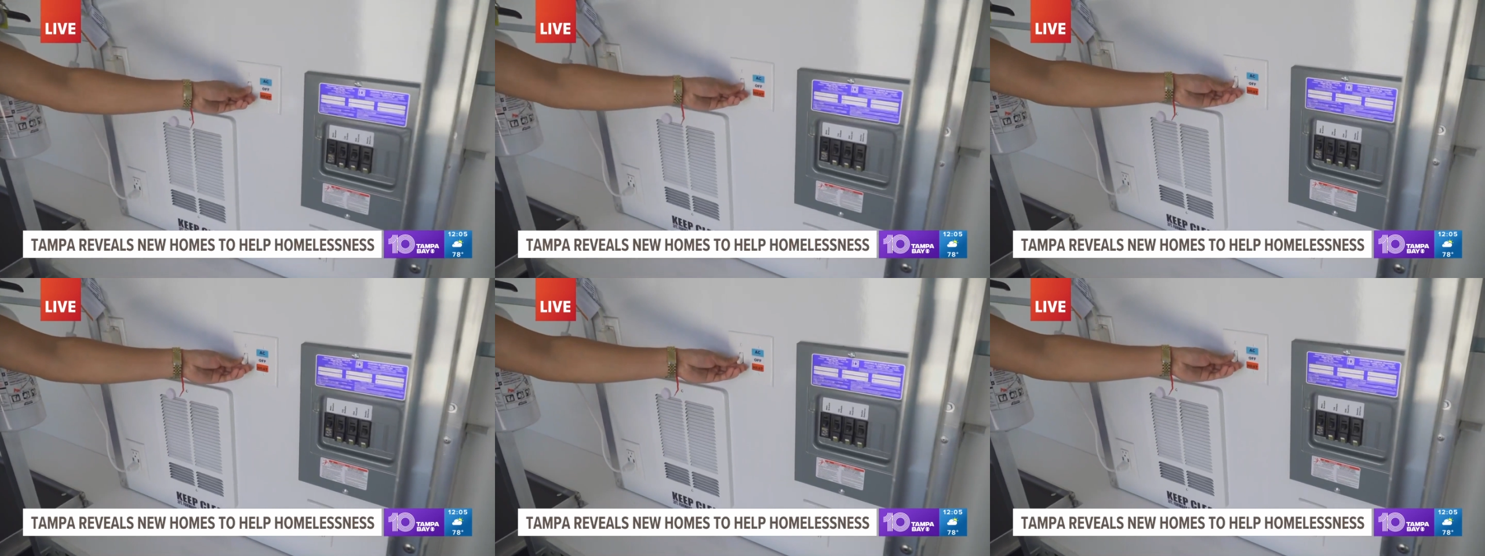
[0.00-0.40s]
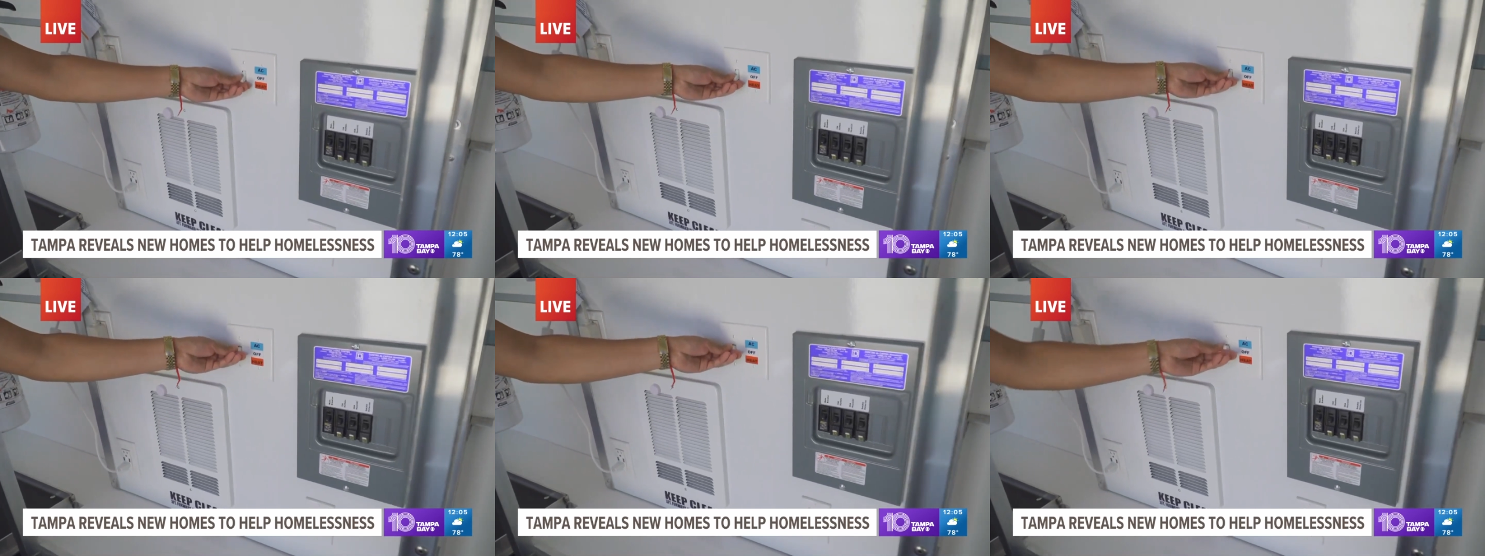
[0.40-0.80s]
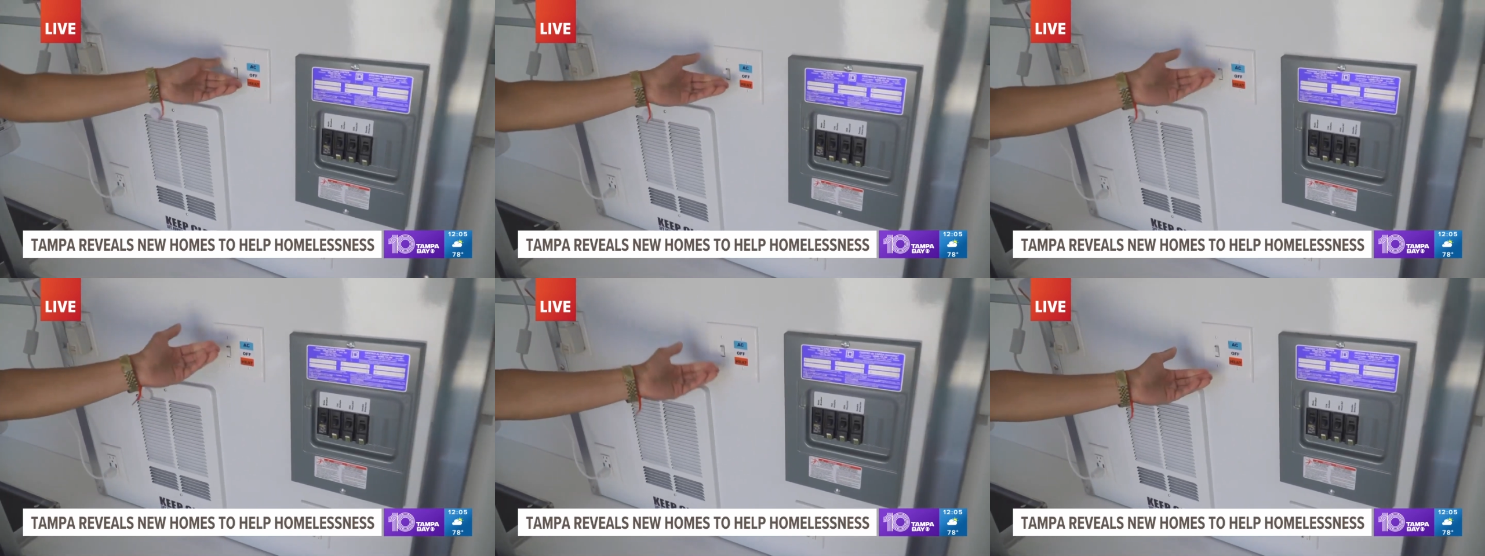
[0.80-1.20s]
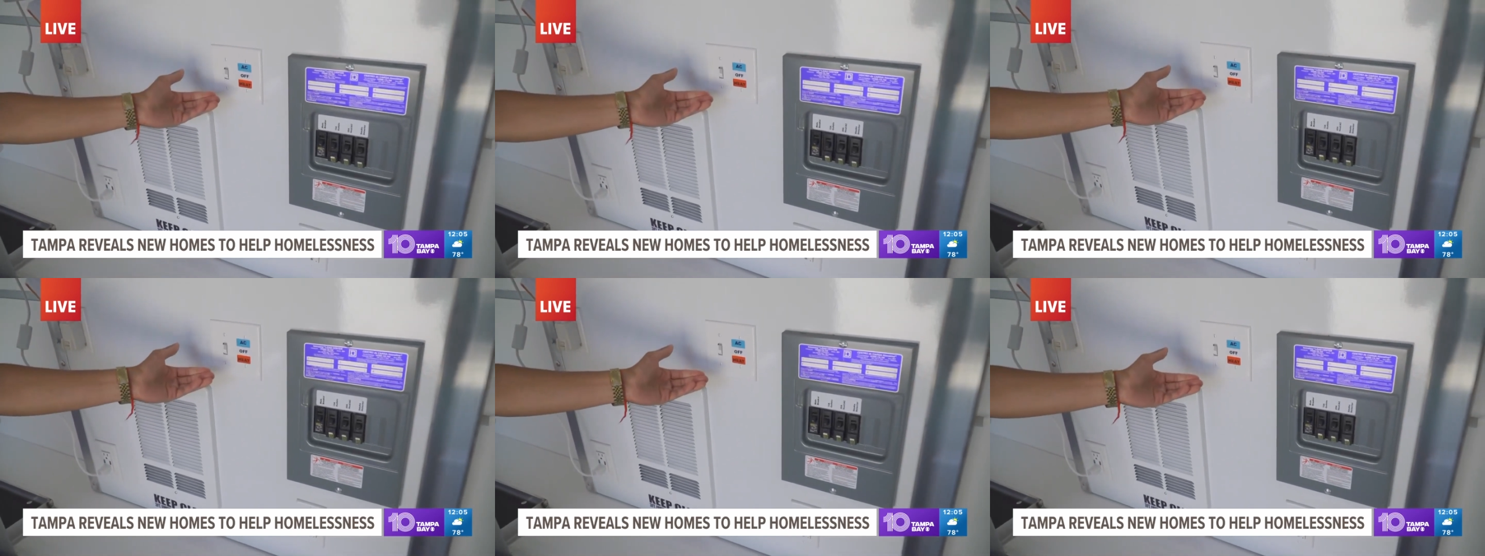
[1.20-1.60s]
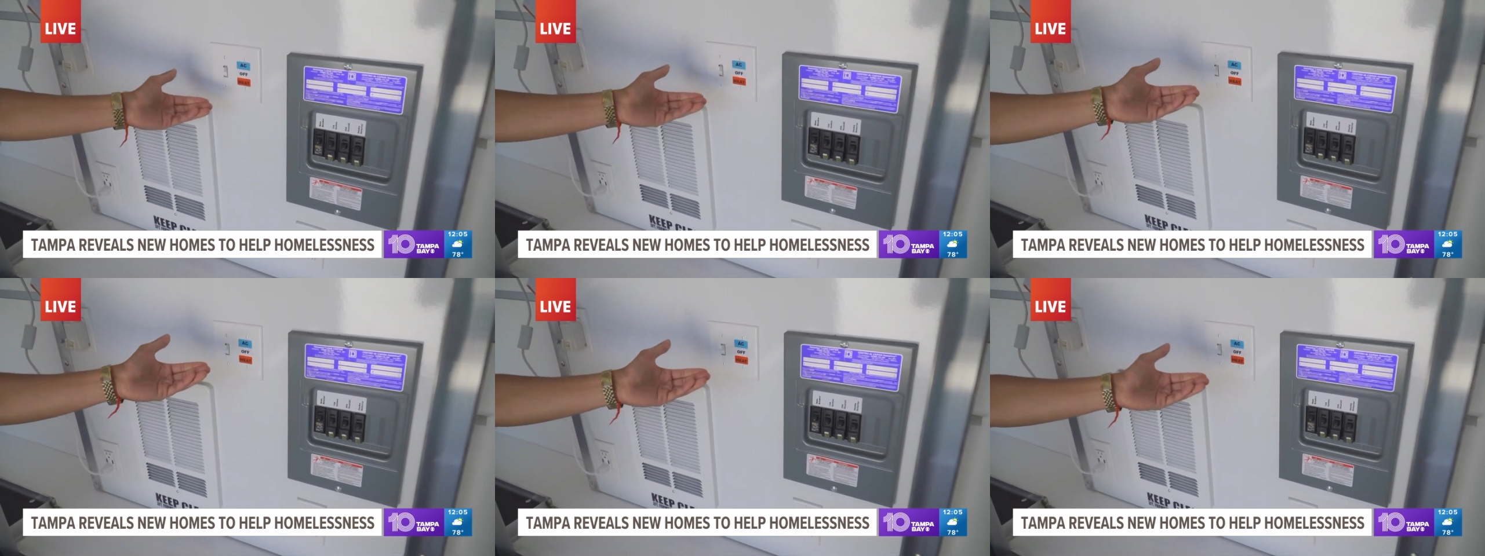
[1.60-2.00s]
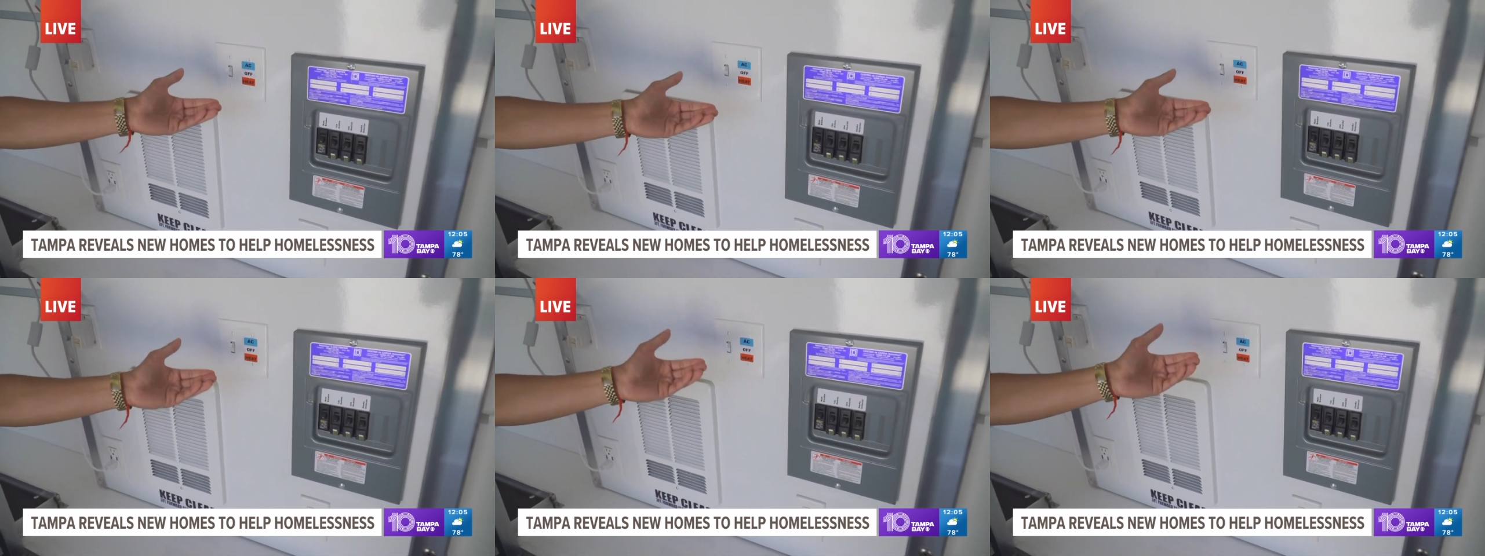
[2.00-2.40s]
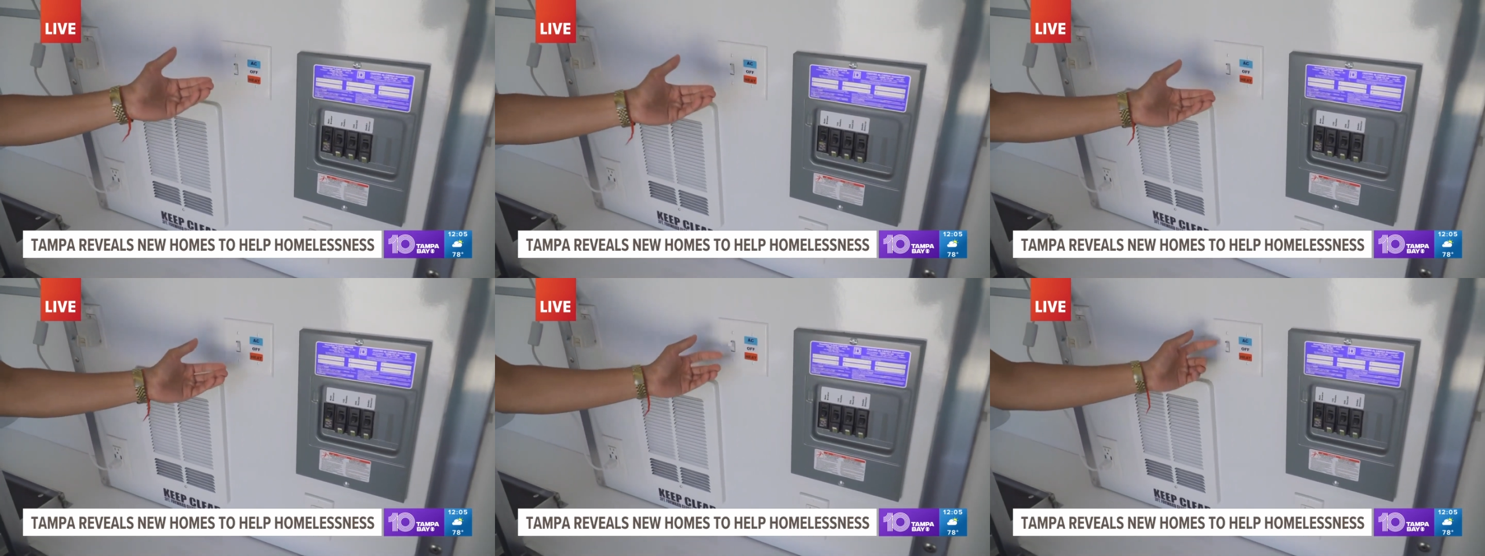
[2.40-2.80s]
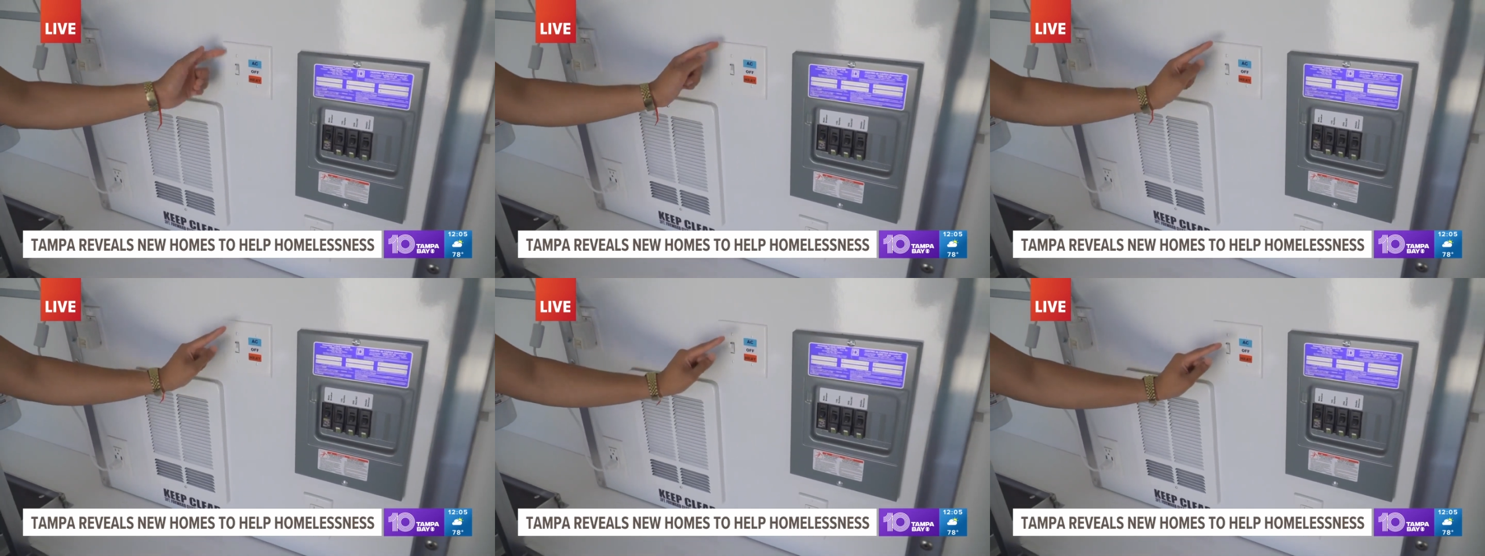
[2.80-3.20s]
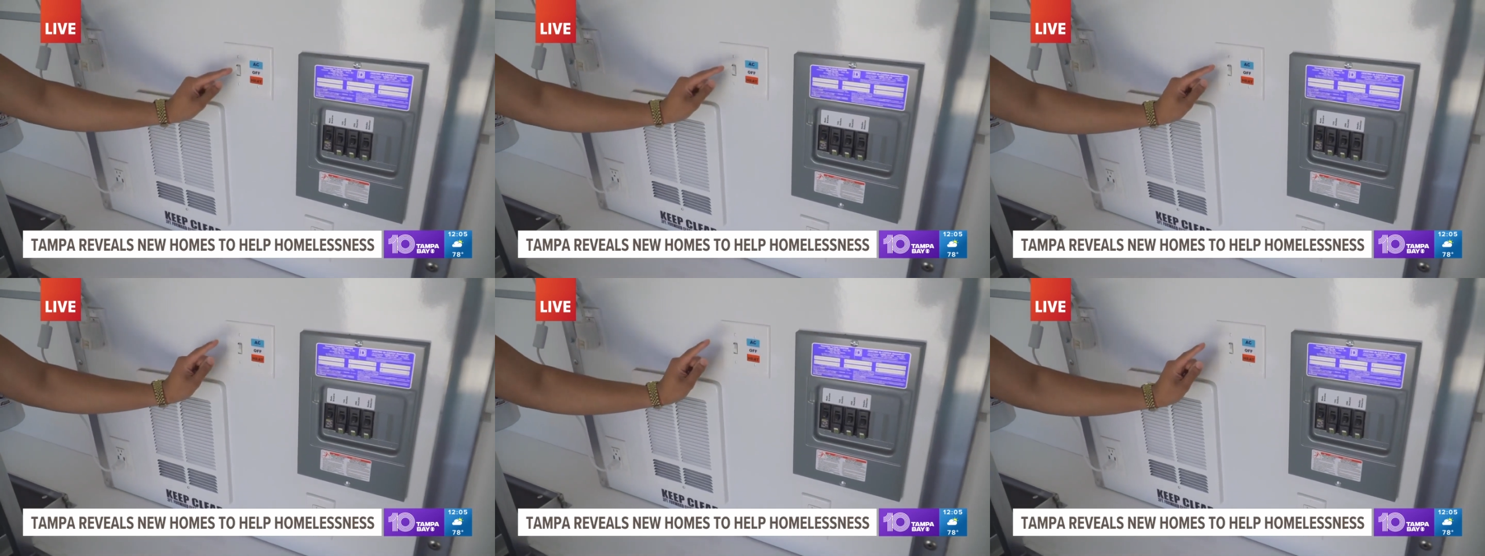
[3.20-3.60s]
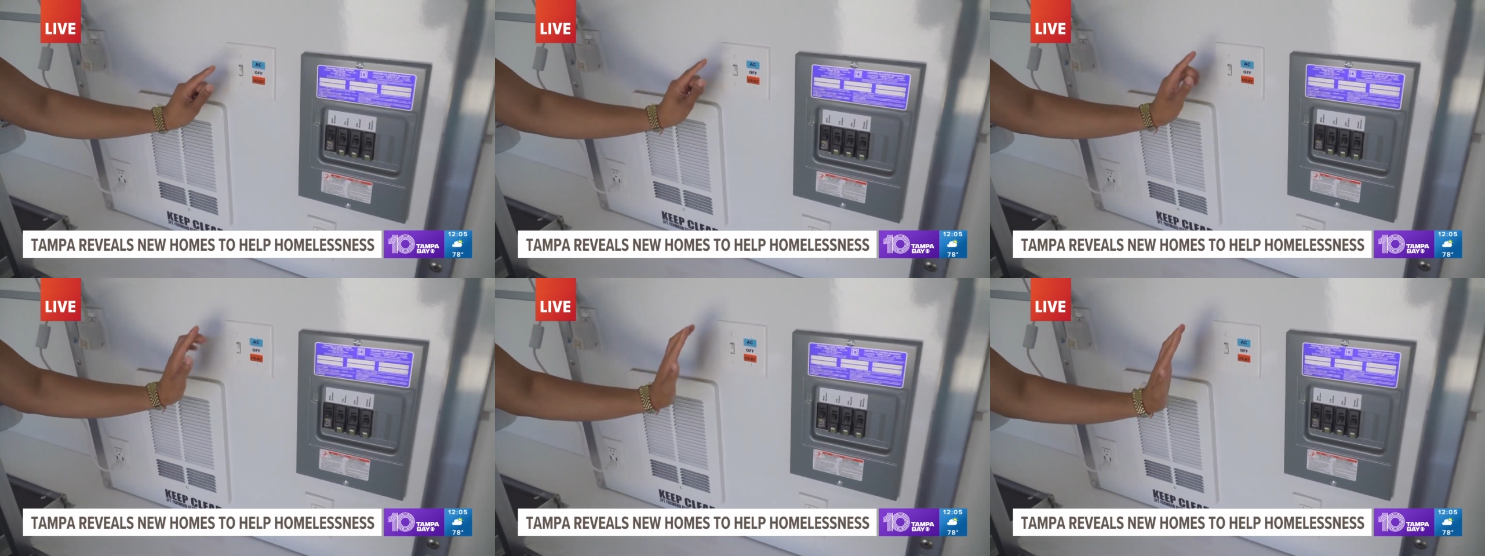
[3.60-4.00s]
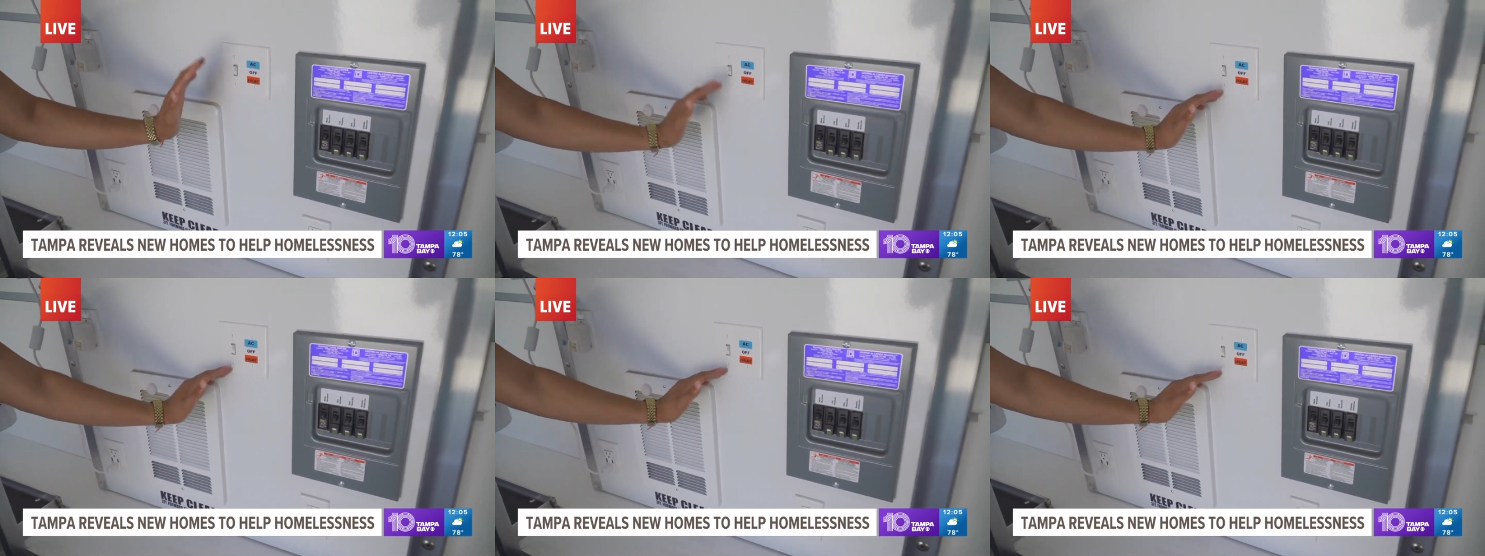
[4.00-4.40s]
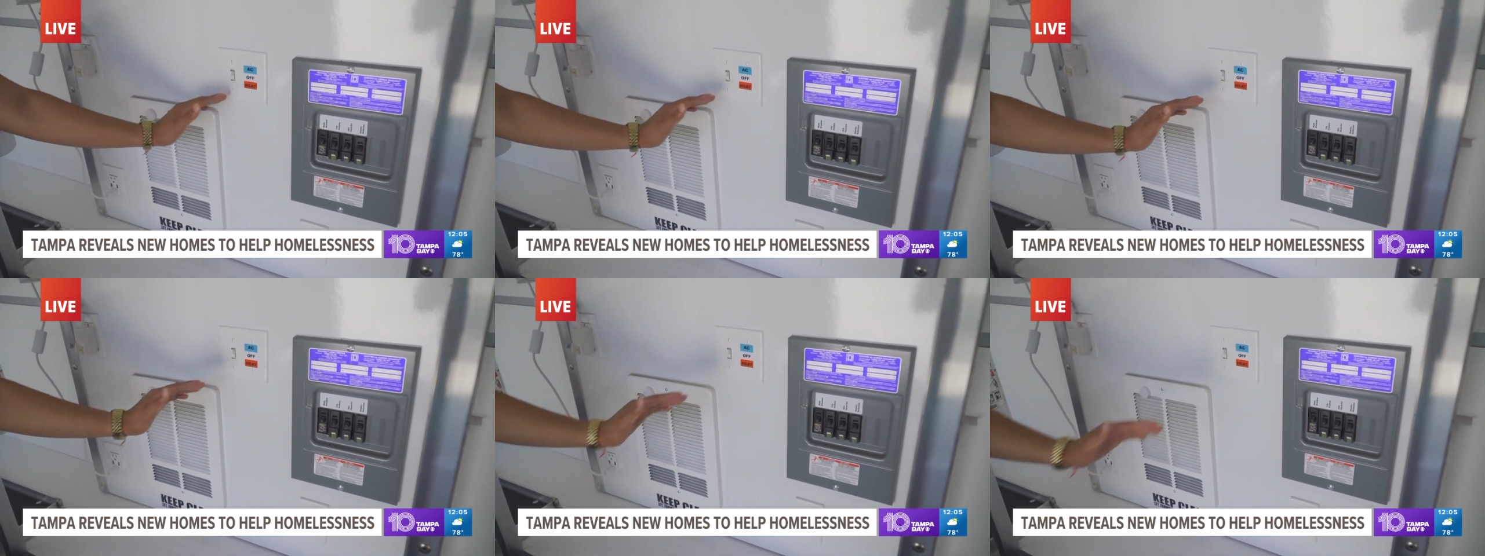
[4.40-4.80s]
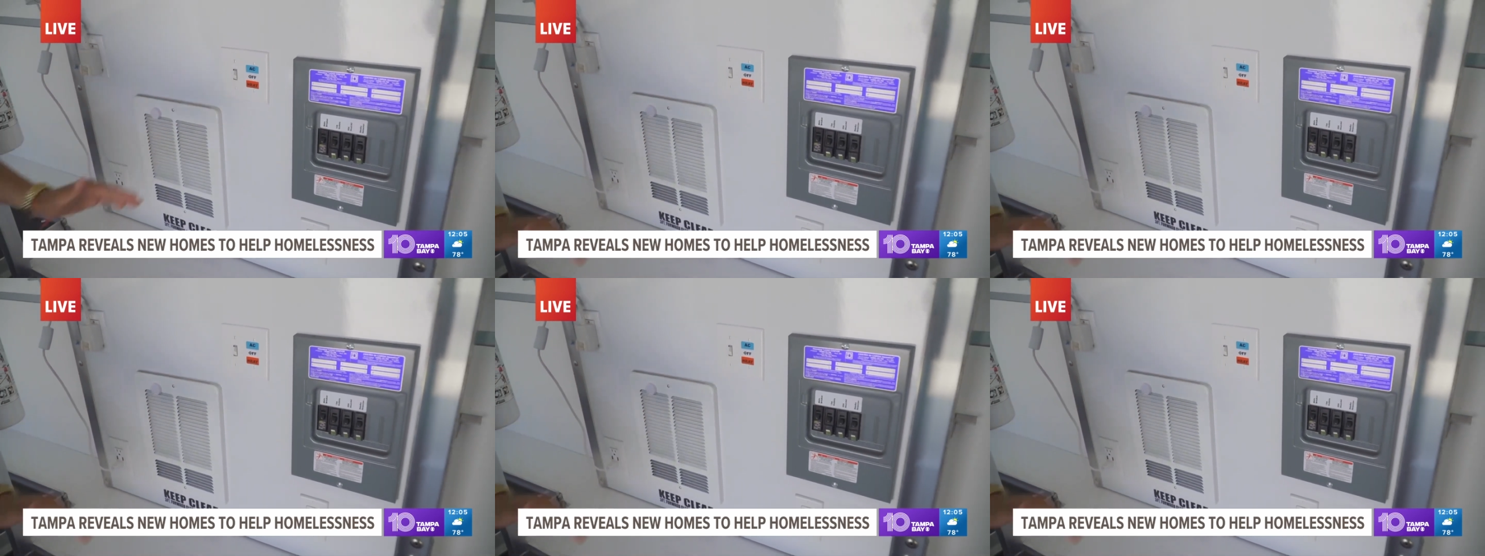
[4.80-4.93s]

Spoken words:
No face is visible, so there are no lips to read.